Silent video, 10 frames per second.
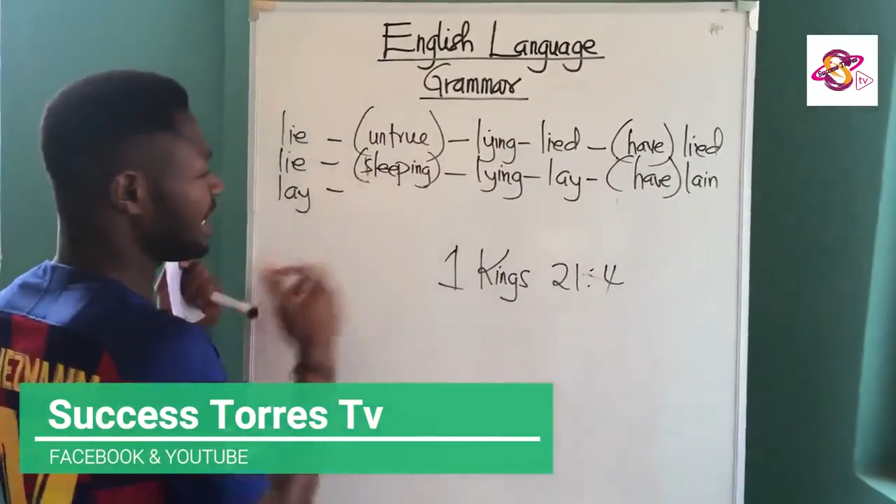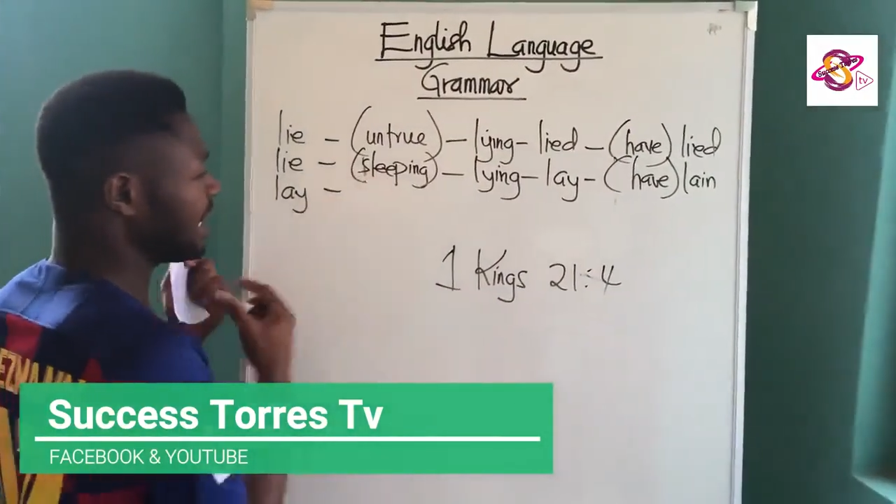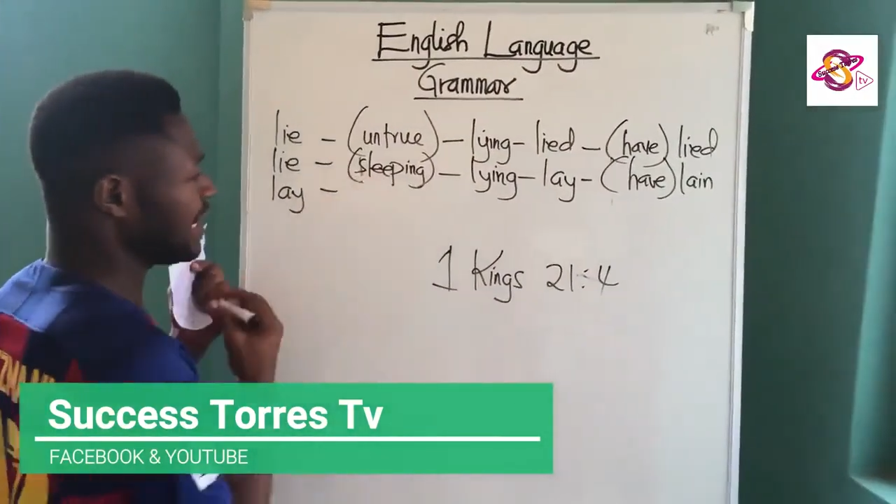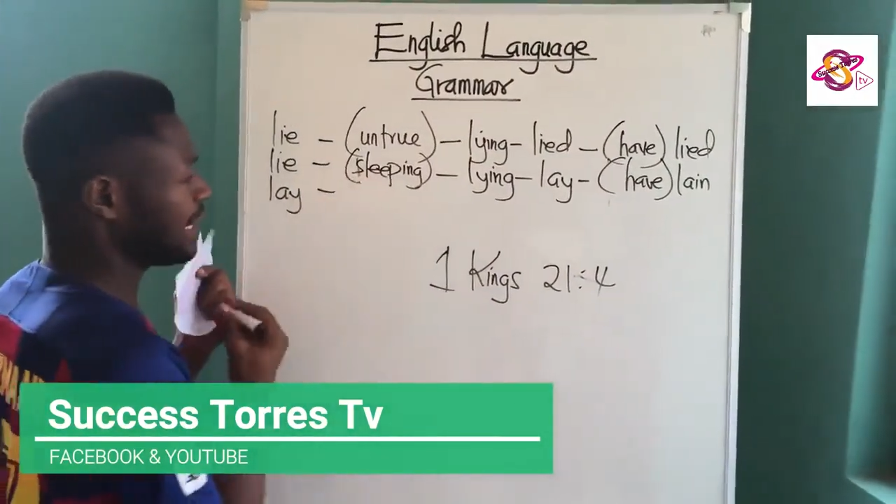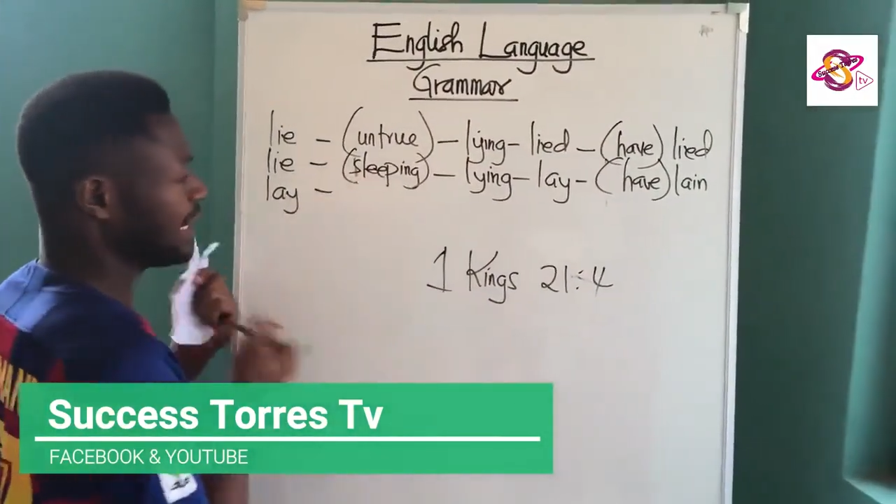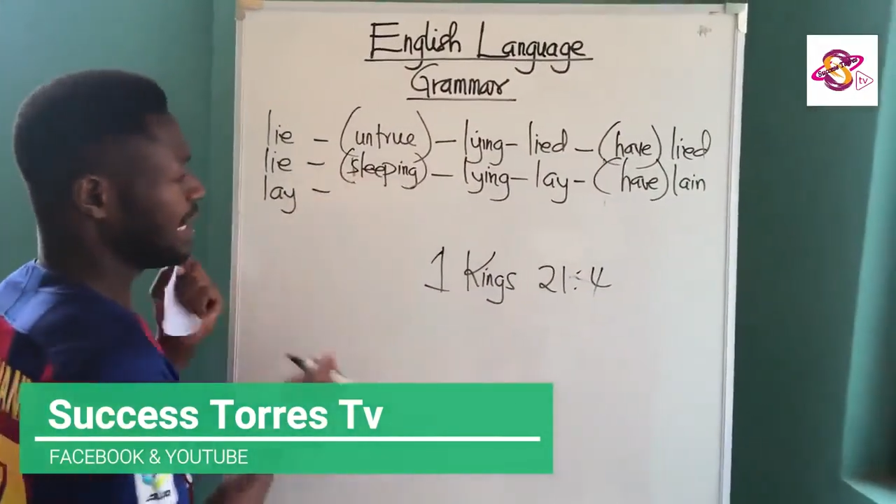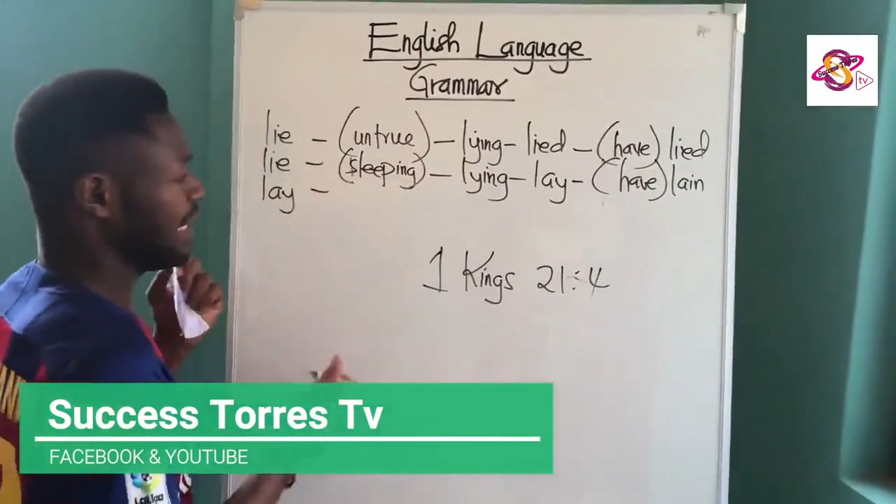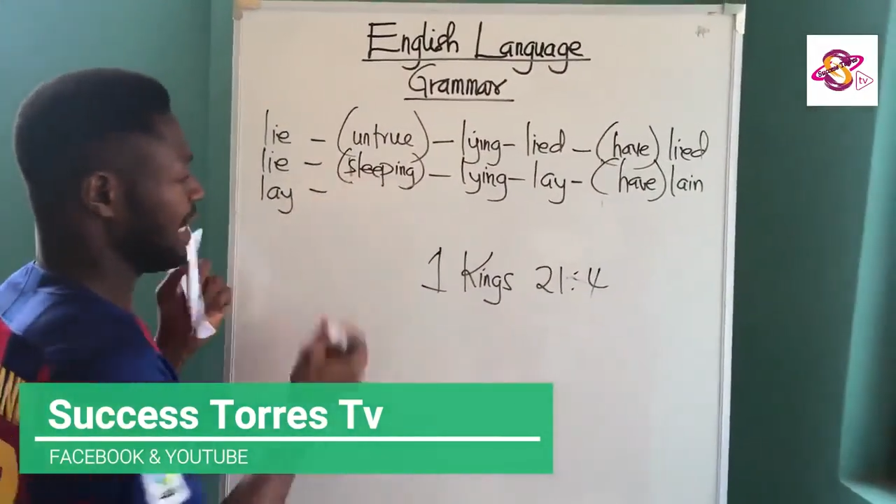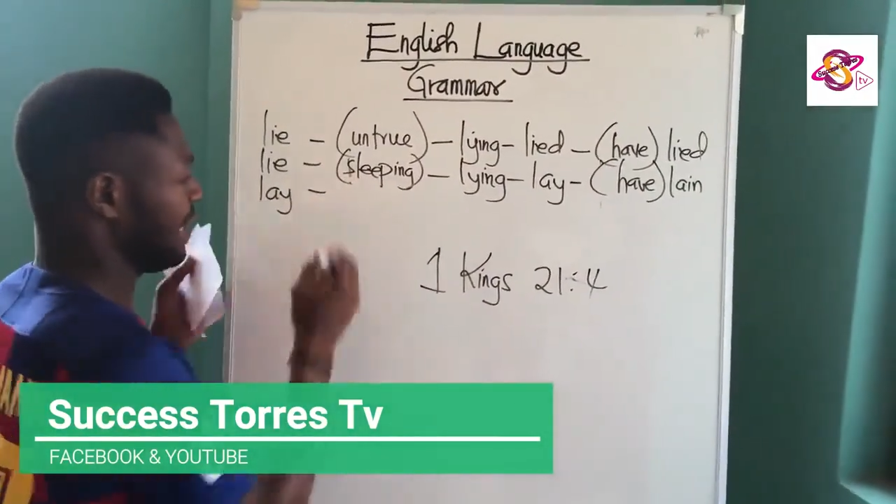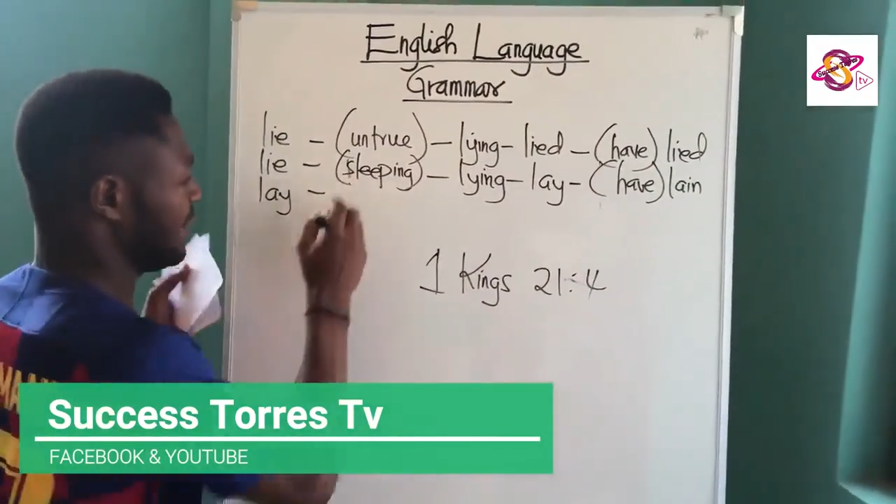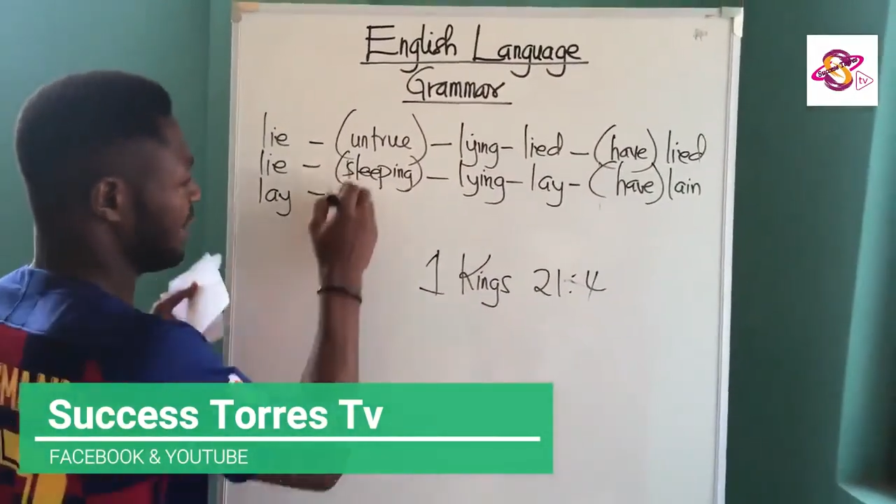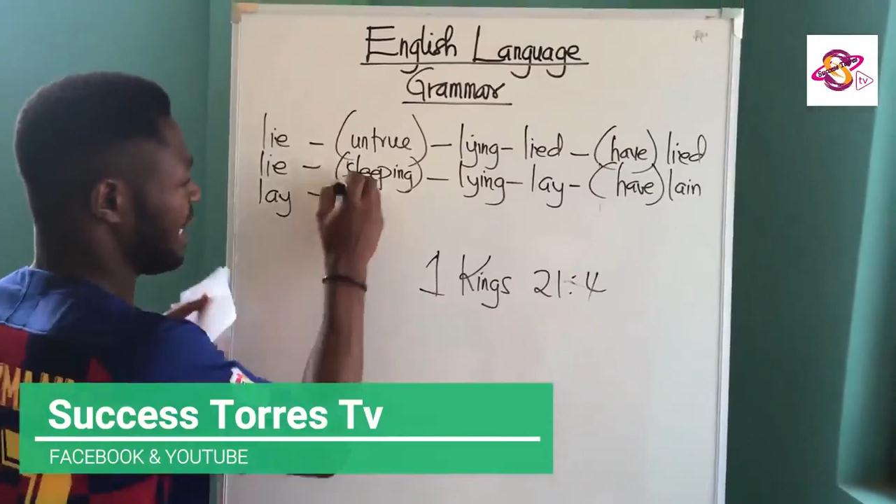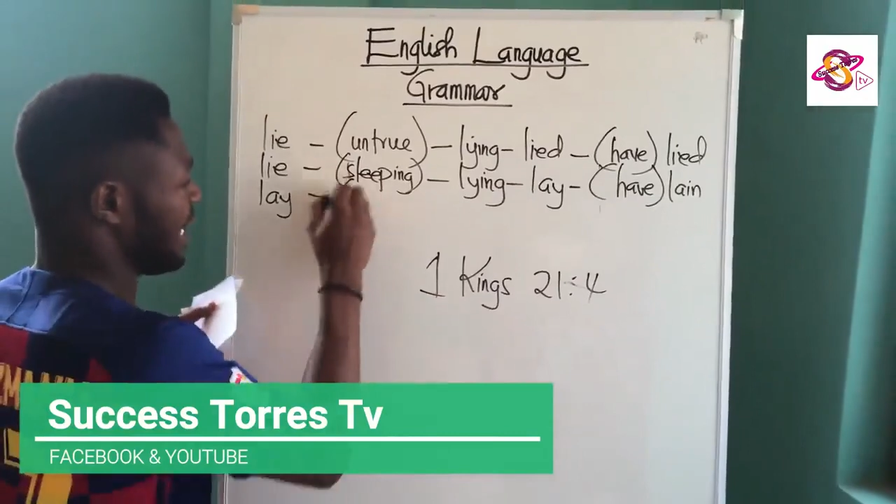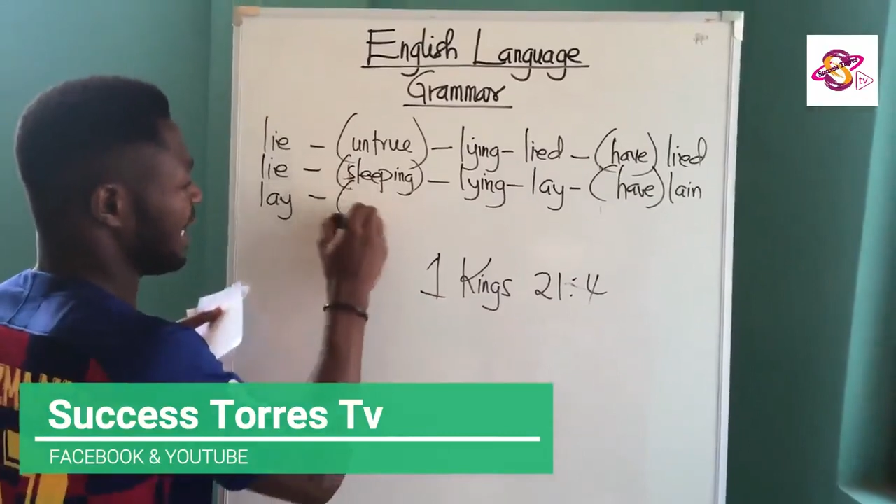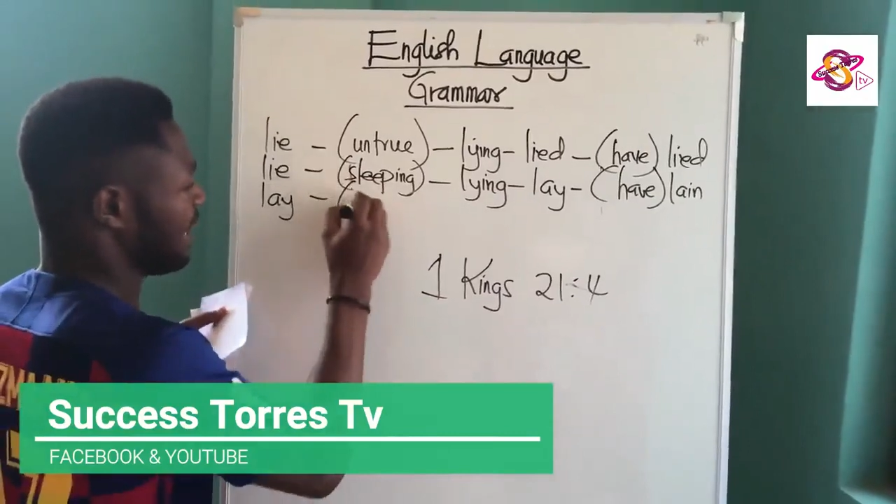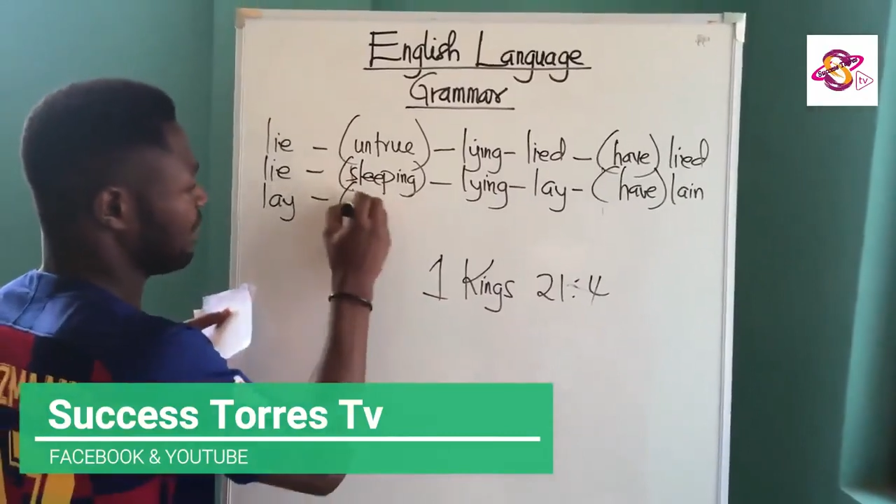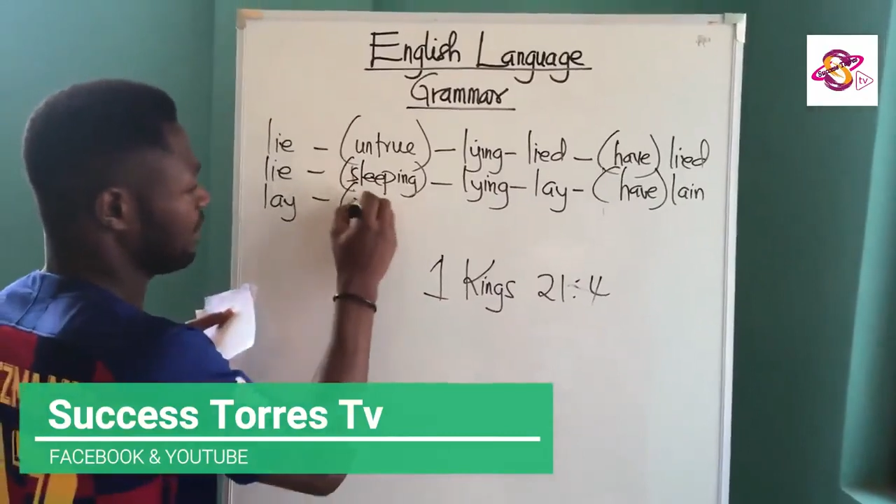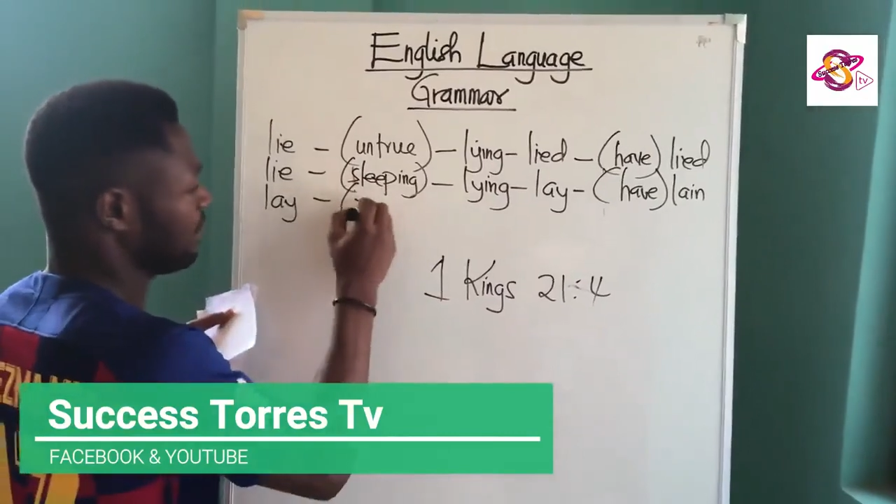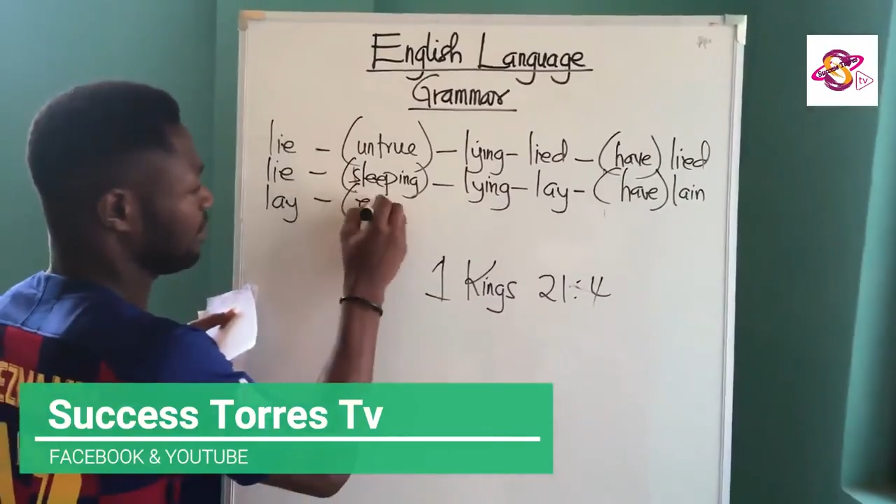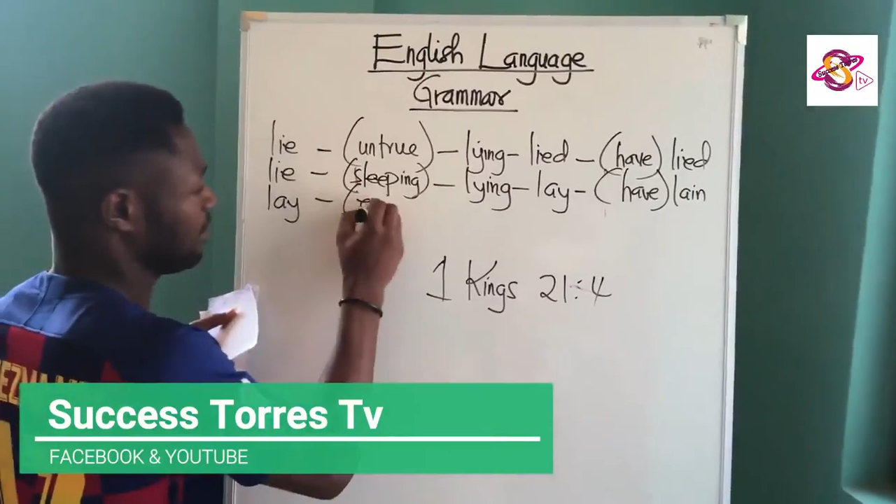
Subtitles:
say, egg.